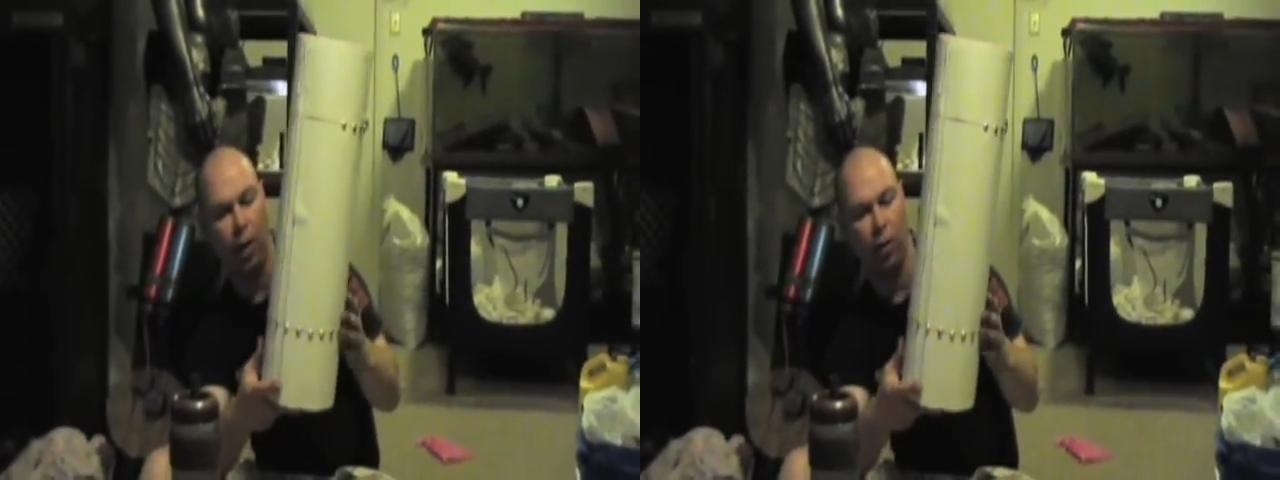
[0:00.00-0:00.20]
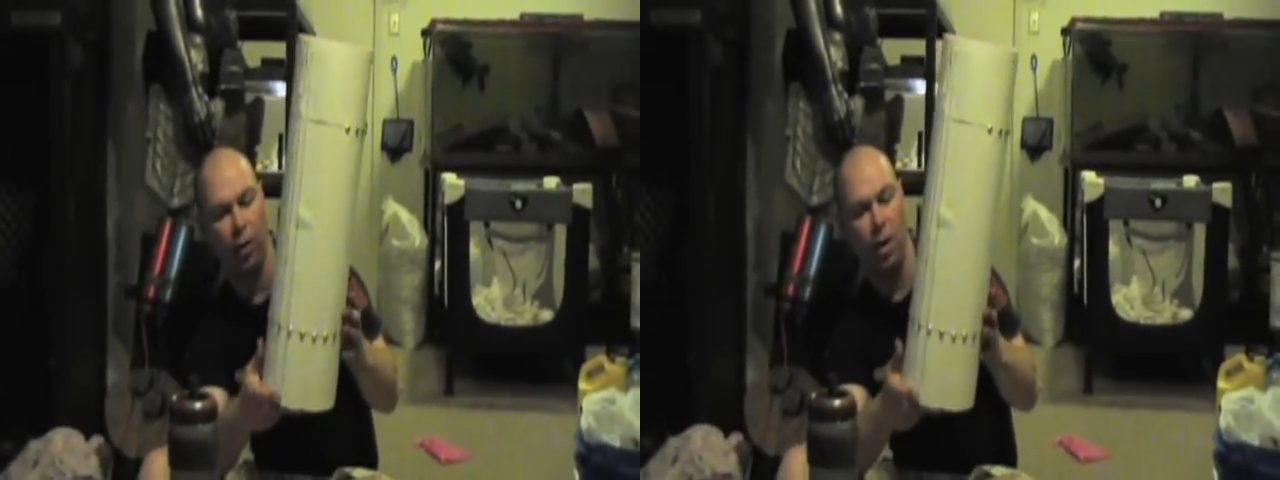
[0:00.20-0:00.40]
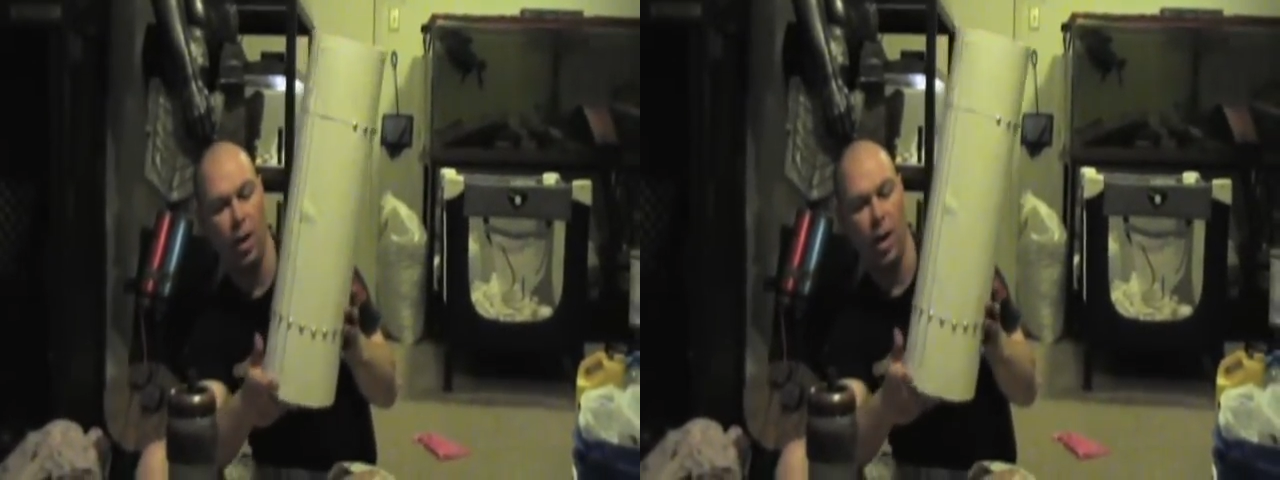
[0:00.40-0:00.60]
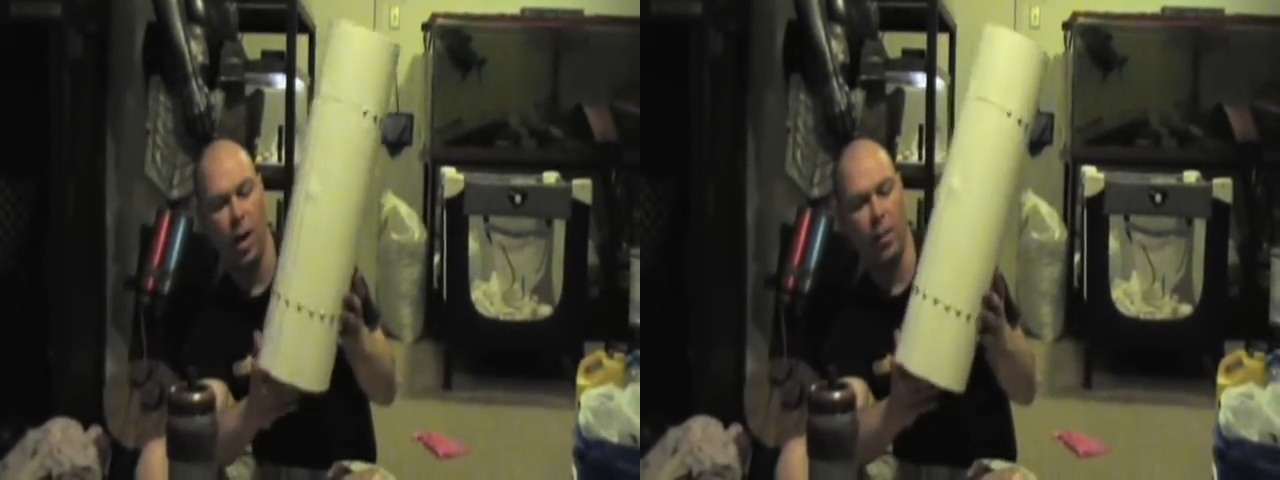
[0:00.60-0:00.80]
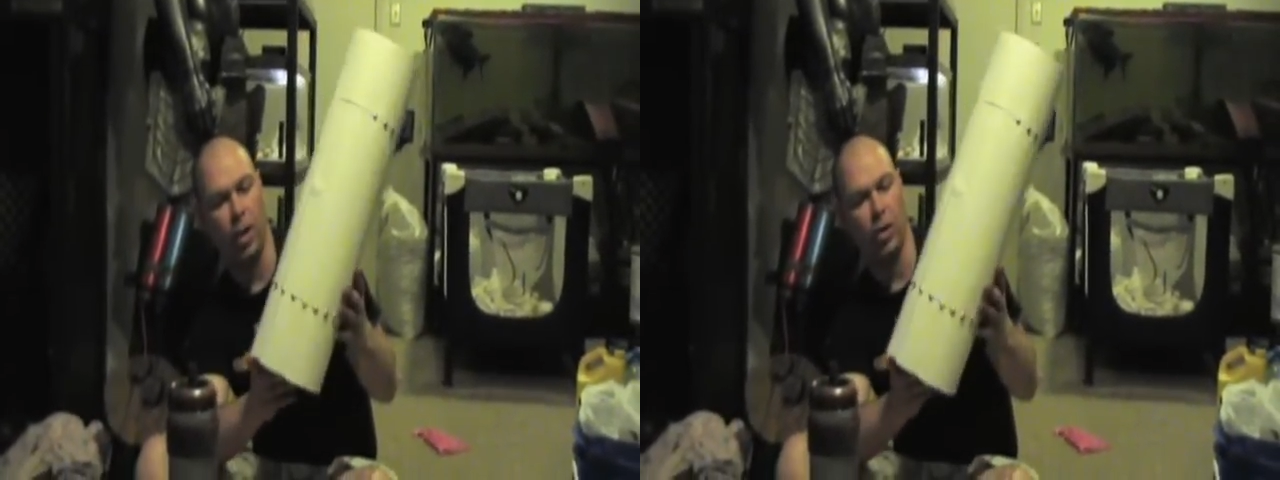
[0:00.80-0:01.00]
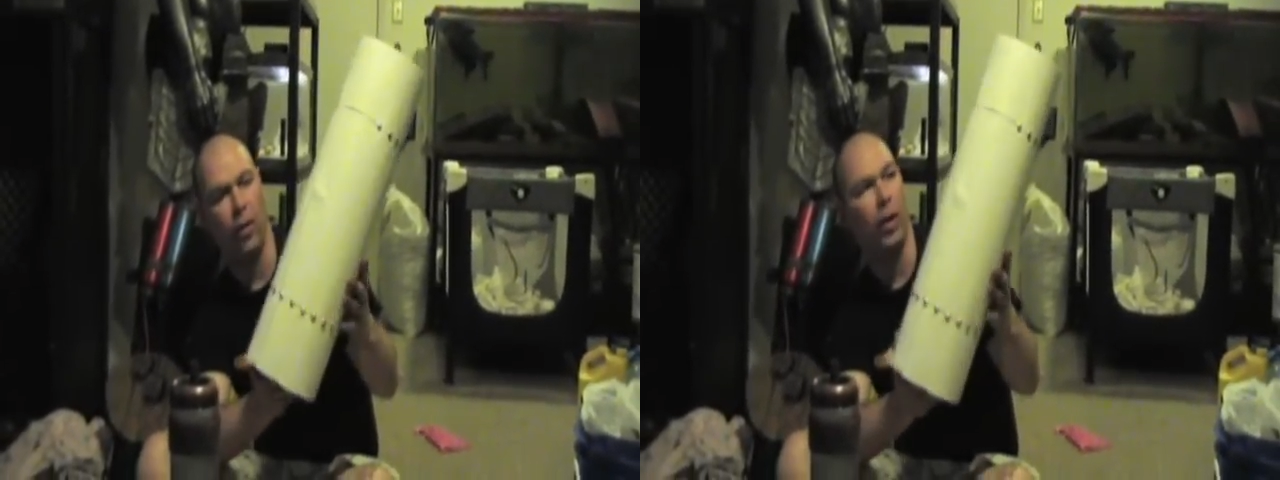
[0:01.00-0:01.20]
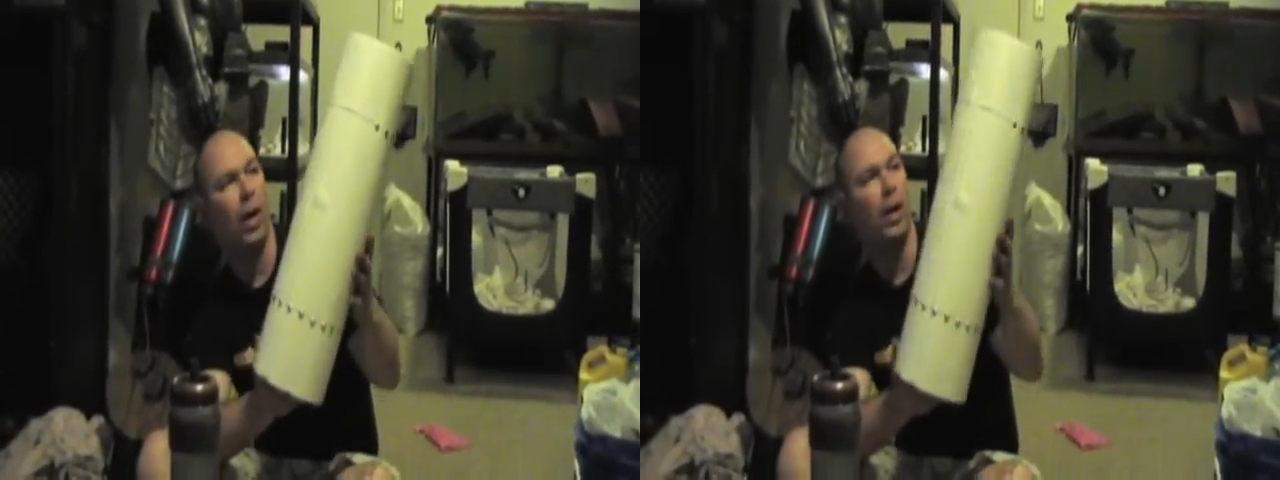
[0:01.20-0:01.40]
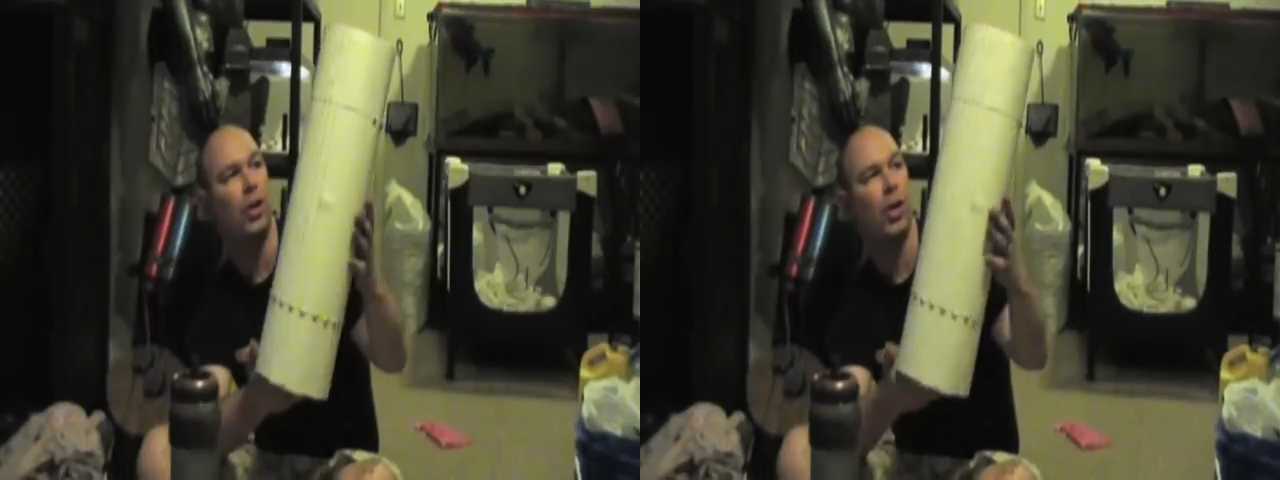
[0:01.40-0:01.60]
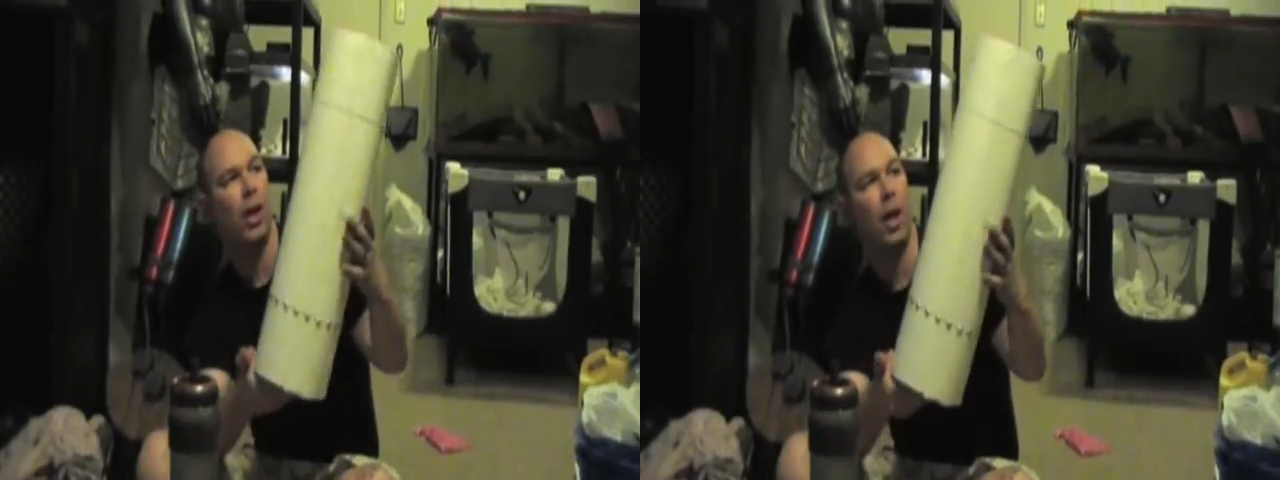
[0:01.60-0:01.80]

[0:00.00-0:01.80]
around and measured every inch,